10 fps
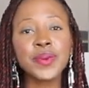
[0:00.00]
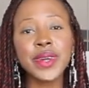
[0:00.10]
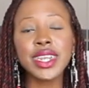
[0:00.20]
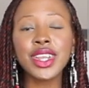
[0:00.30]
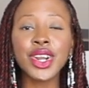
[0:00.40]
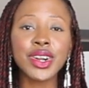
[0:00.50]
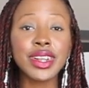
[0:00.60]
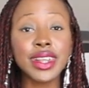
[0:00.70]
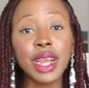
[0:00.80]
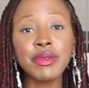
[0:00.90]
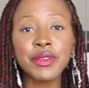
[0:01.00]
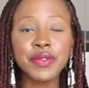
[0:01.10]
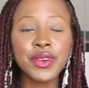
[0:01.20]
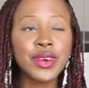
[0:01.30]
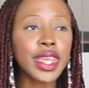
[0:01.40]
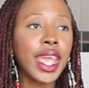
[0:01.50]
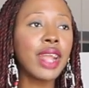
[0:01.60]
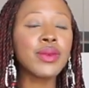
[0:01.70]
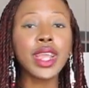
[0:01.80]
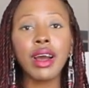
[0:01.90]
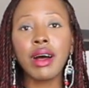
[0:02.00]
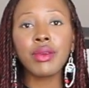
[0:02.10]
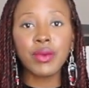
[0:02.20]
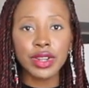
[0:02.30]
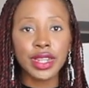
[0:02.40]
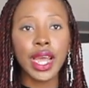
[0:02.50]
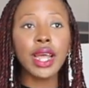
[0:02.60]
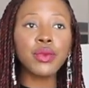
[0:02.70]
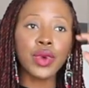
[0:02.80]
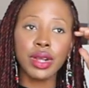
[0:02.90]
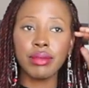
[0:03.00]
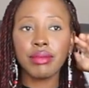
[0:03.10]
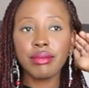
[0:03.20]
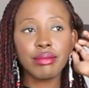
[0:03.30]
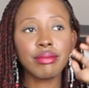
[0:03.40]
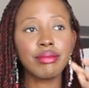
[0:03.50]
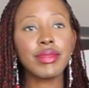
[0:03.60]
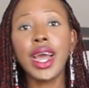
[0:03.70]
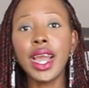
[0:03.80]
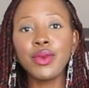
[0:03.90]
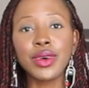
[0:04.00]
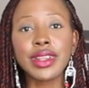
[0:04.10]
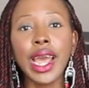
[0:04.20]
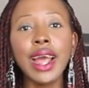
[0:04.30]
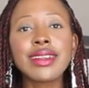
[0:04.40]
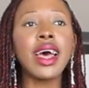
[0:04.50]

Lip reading: Sweet girl type of look and we all want that. Well, I want that.